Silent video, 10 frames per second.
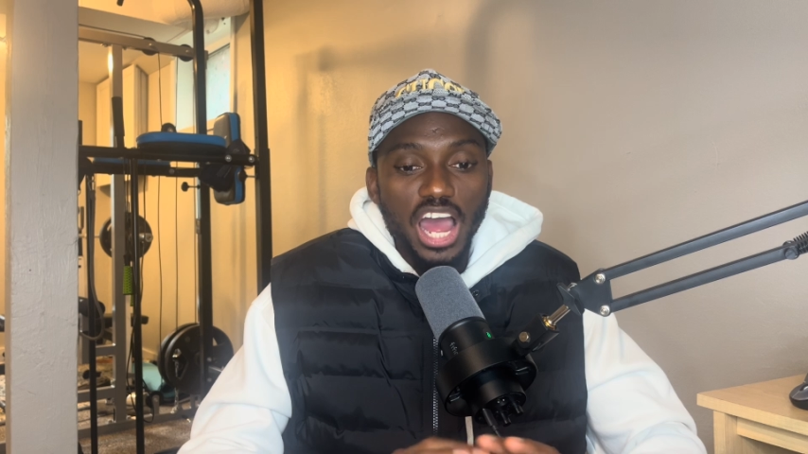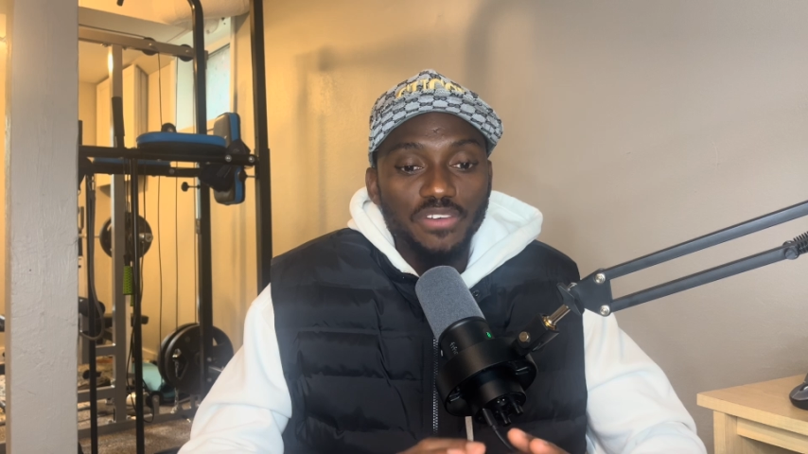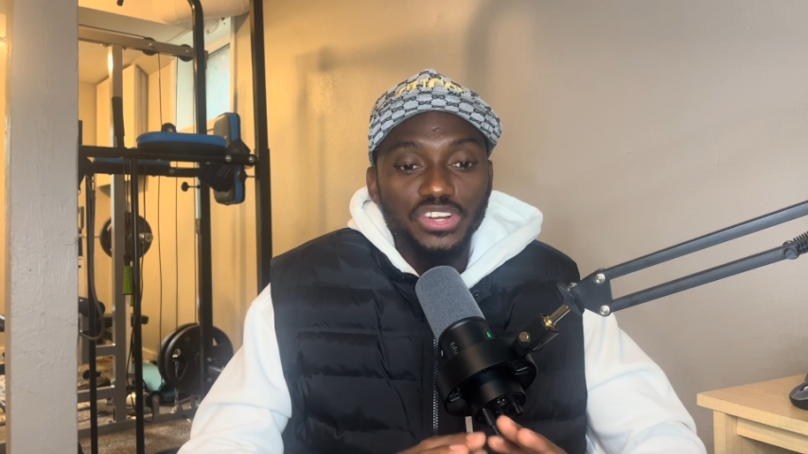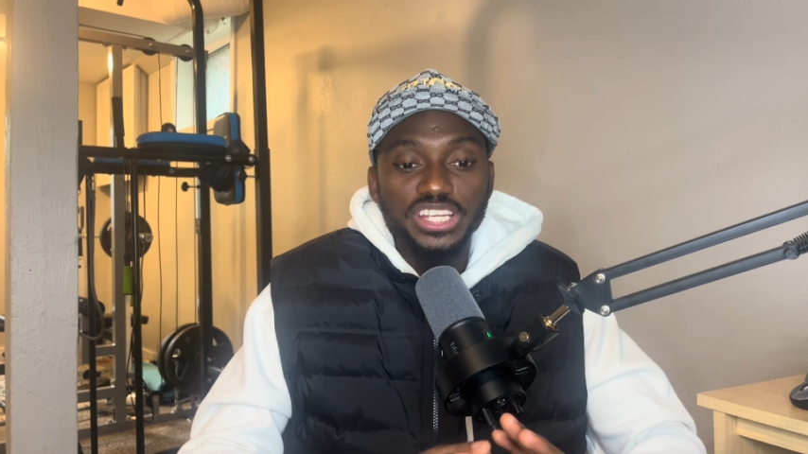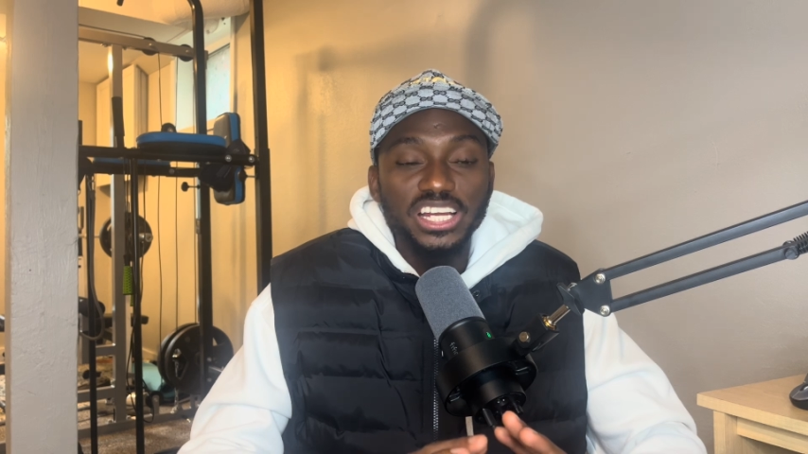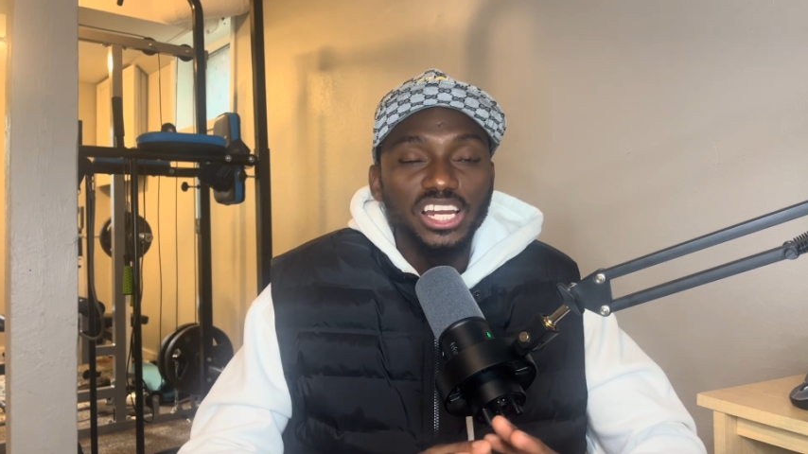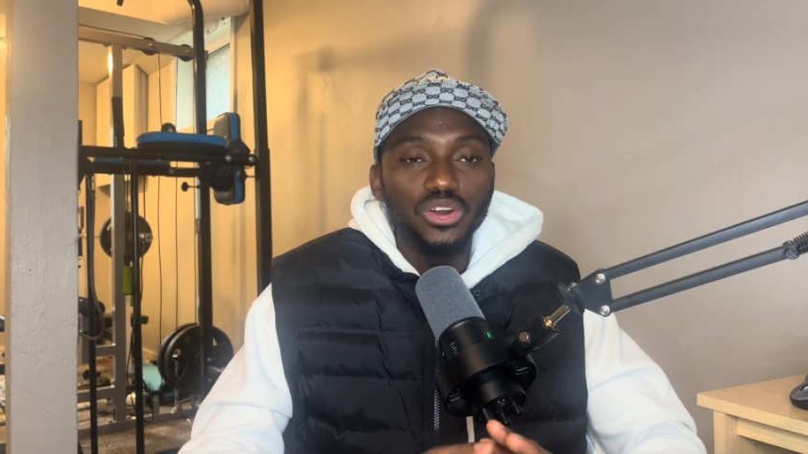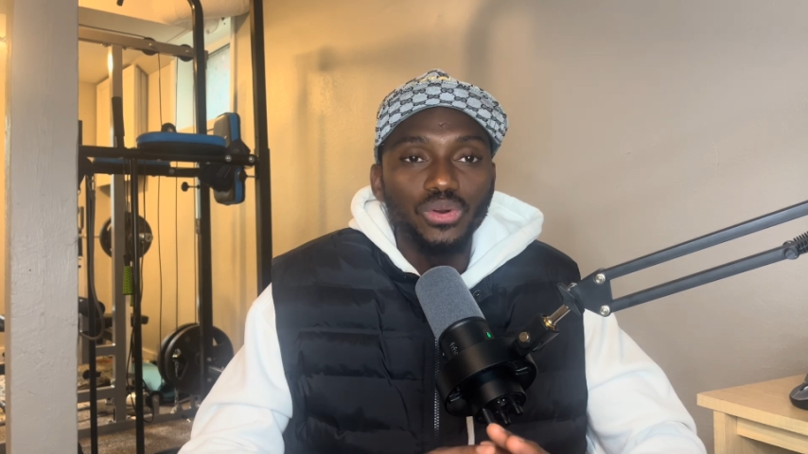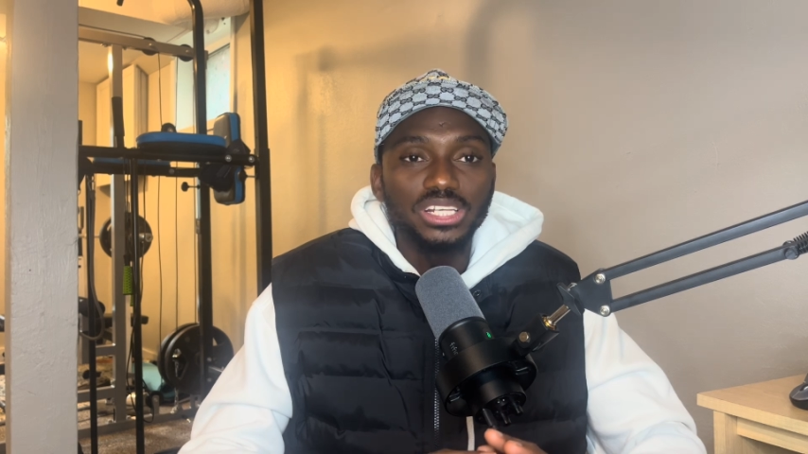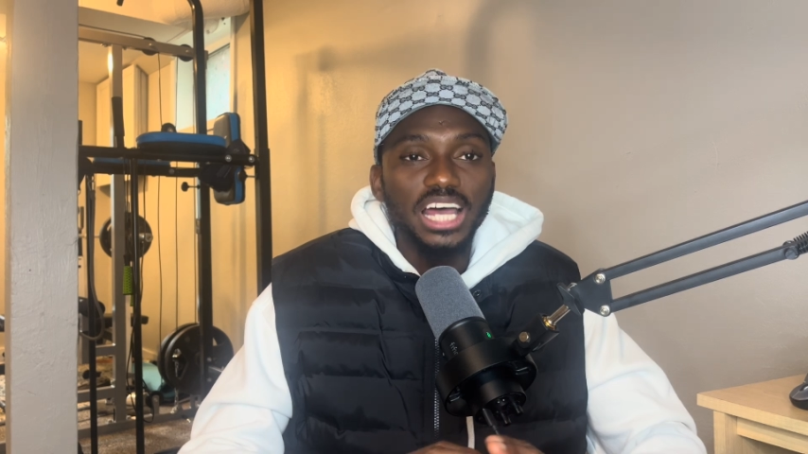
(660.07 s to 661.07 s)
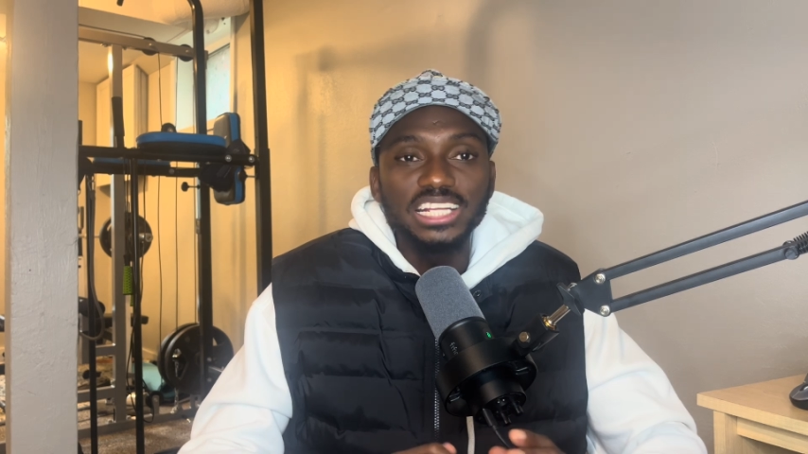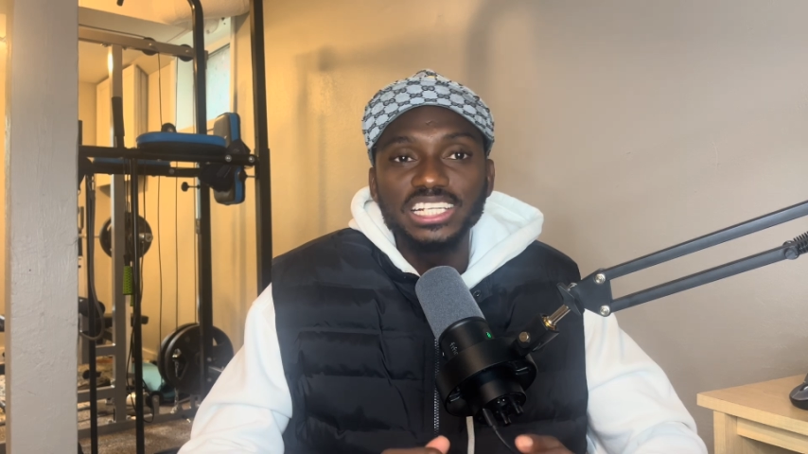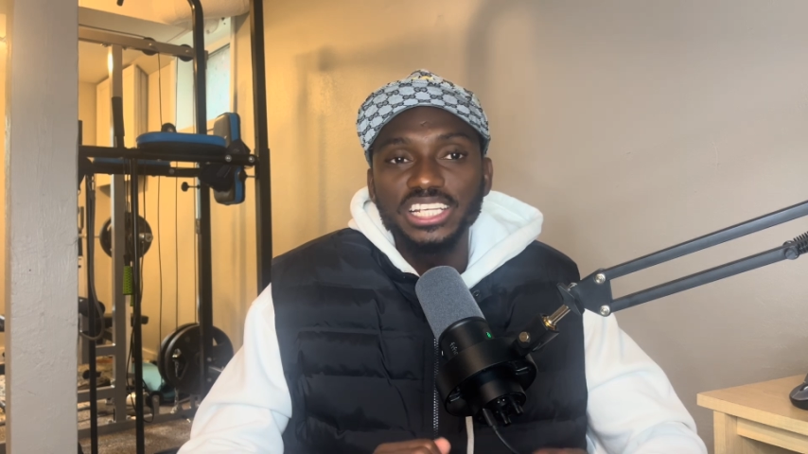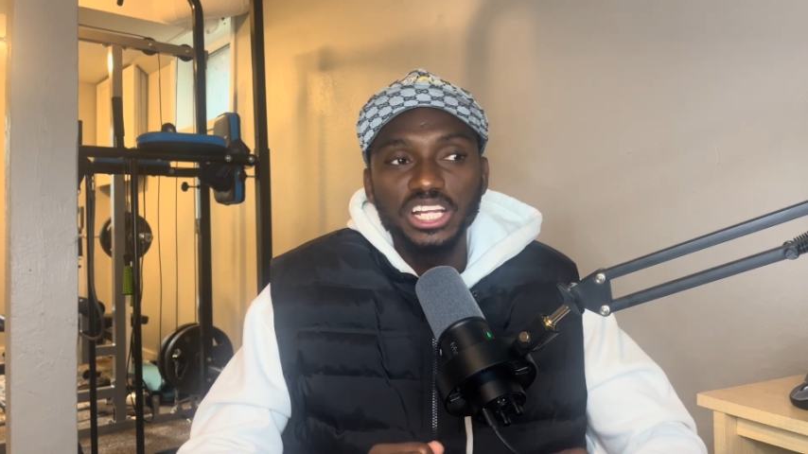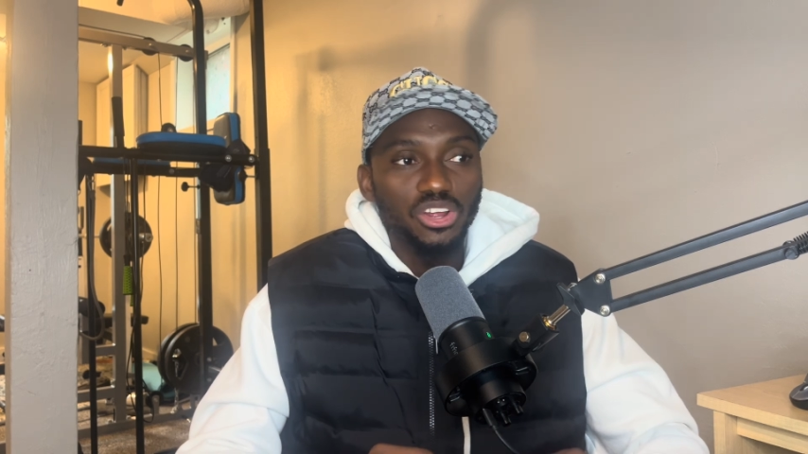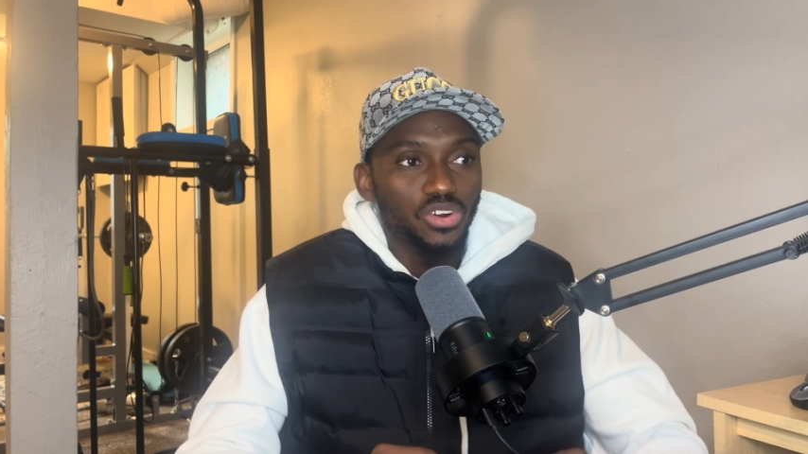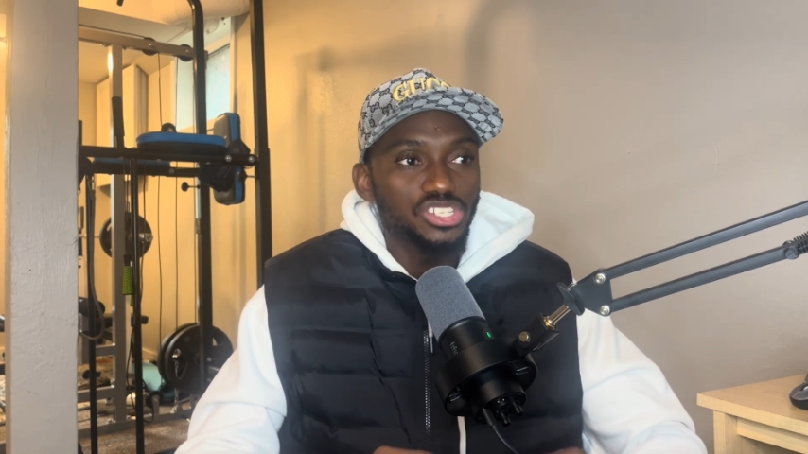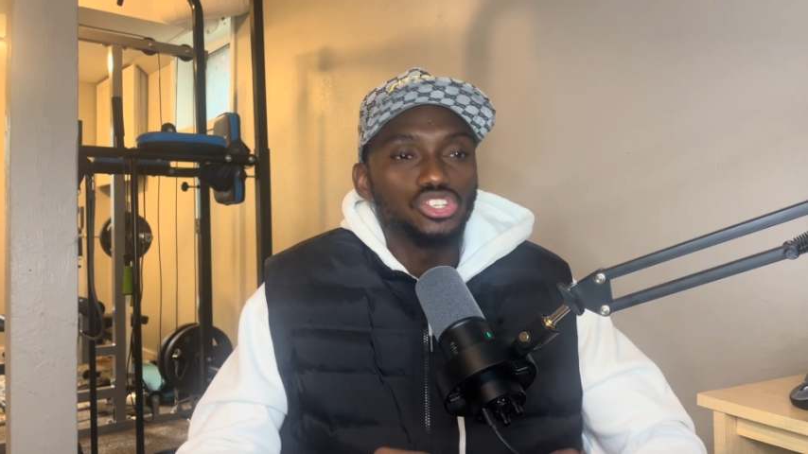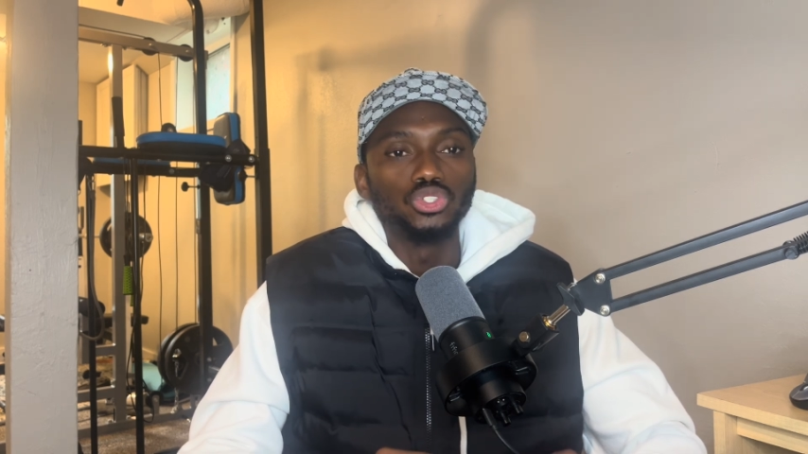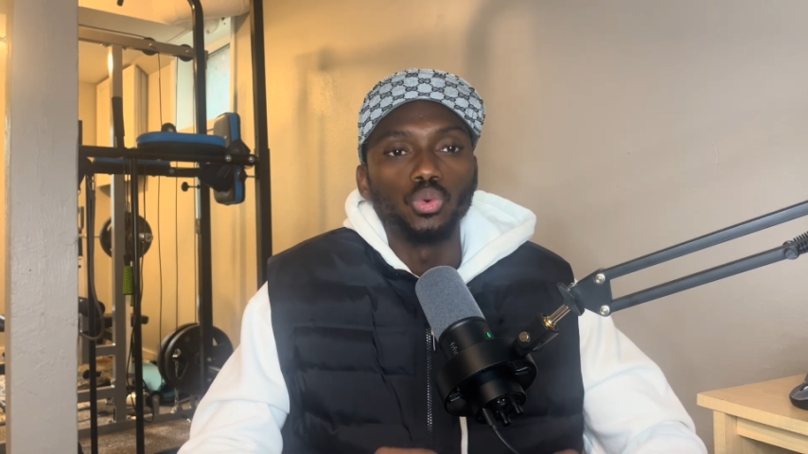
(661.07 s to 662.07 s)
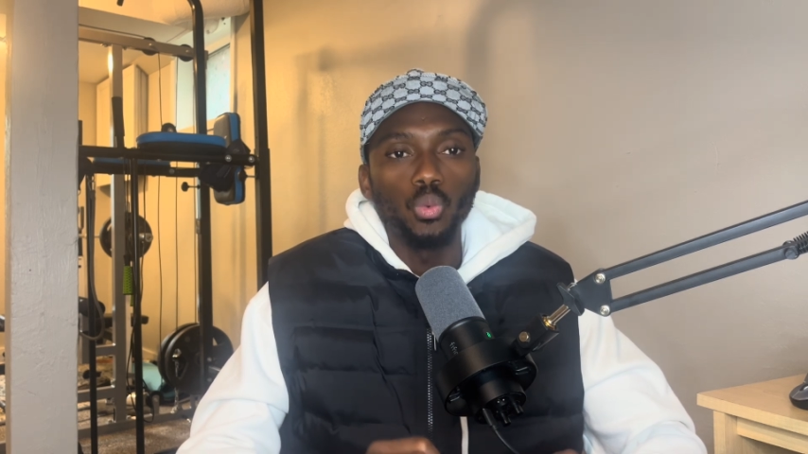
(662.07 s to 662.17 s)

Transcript: have a Declan Rice. I think Declan Rice is